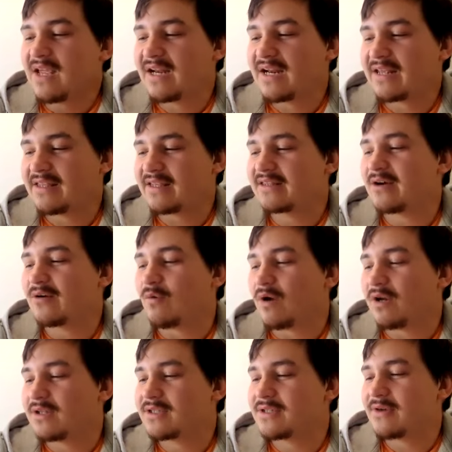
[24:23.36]
And I think that
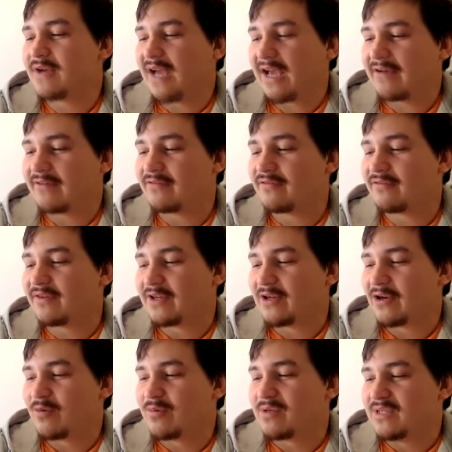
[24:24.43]
once you have an
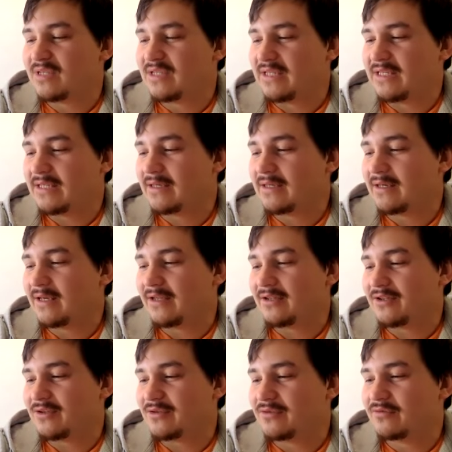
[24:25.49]
OBE
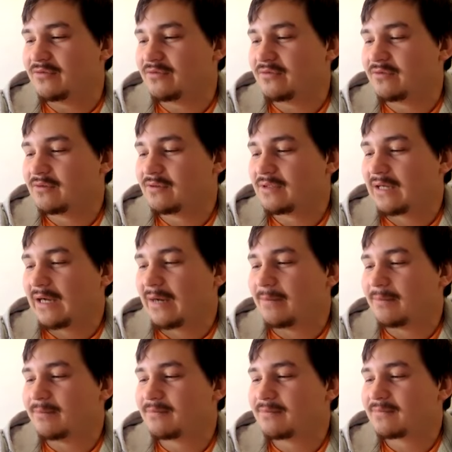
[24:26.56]
and you've uh,
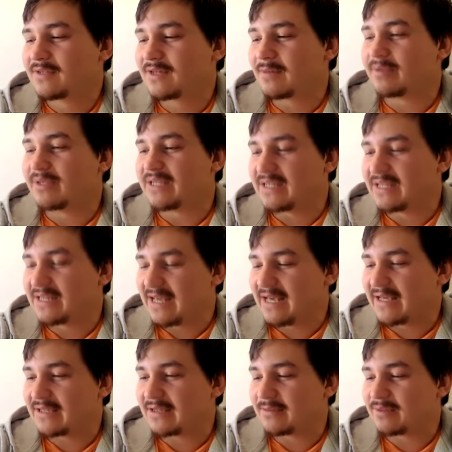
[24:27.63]
completed
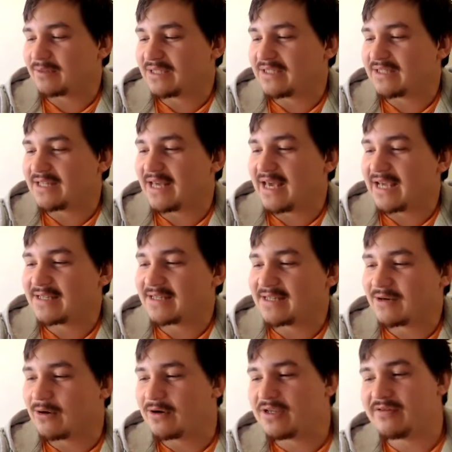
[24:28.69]
the
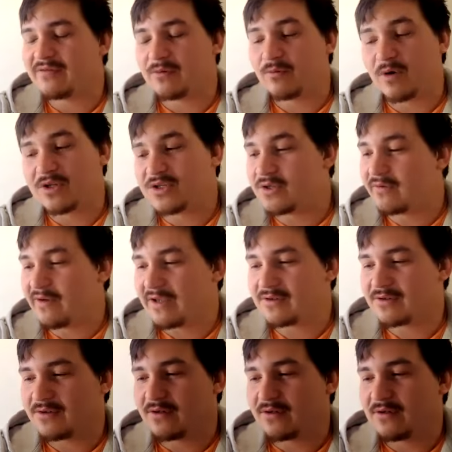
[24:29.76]
exit, or even once you've
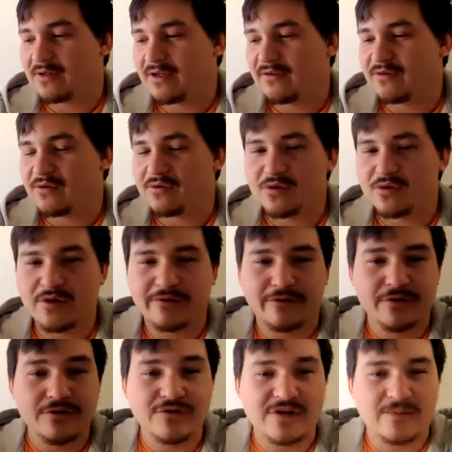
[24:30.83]
entered, if you do it
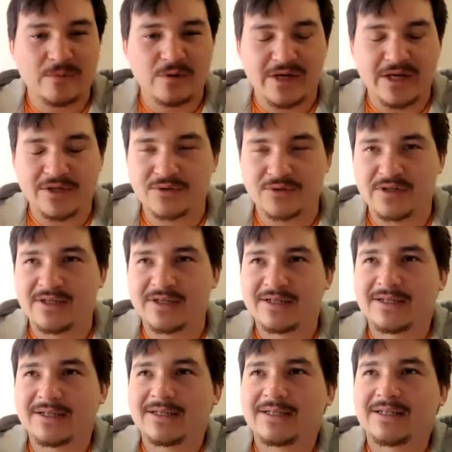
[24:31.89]
for dream reentry
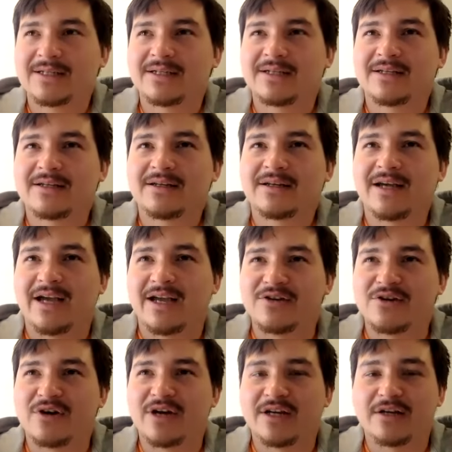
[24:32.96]
and
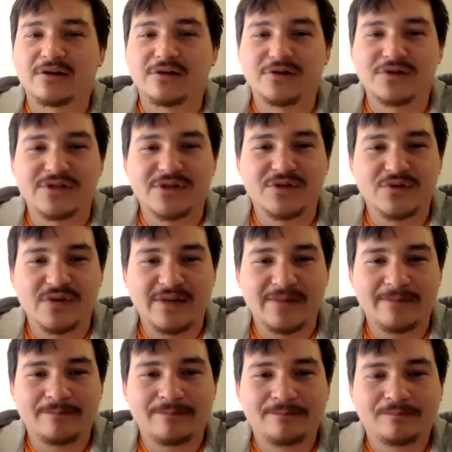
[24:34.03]
you're in a lucid dream,